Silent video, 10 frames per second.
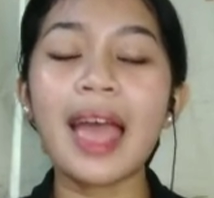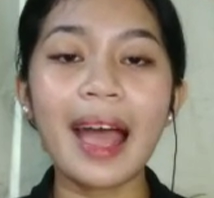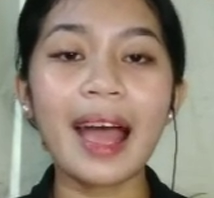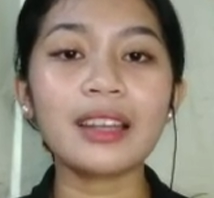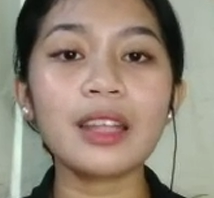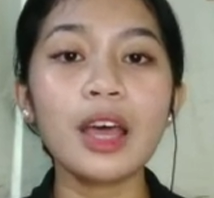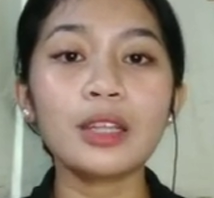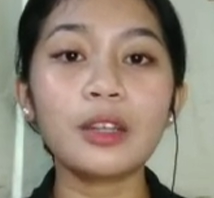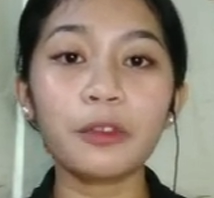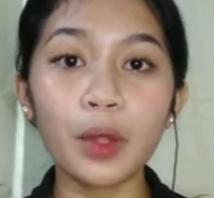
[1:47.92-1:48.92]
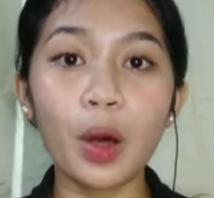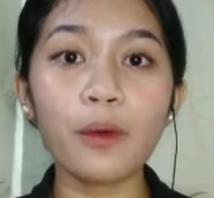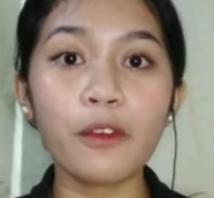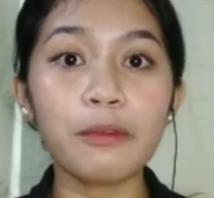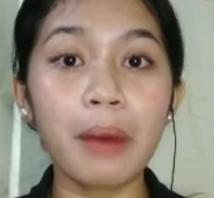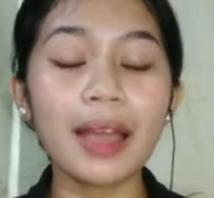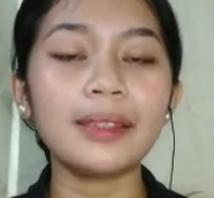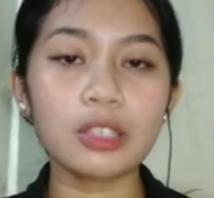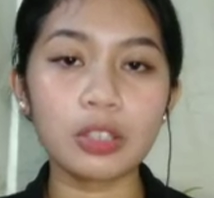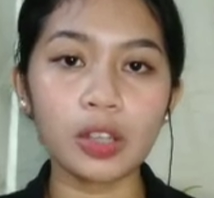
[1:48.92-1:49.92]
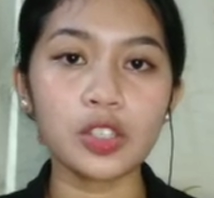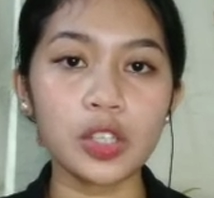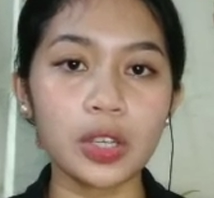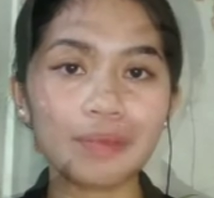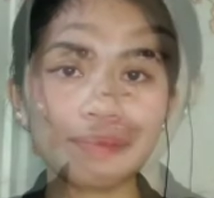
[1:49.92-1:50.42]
and the flow of my discussion.